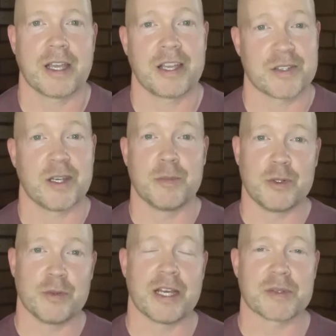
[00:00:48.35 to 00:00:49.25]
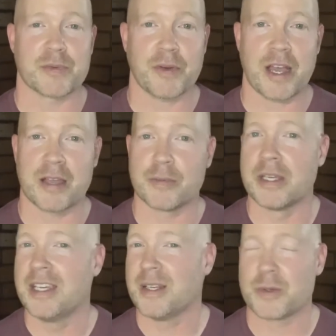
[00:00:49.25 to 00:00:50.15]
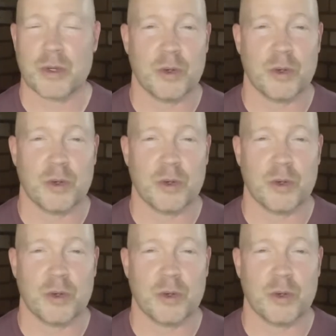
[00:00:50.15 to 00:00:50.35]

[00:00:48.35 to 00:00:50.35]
I saw him in 2005. It was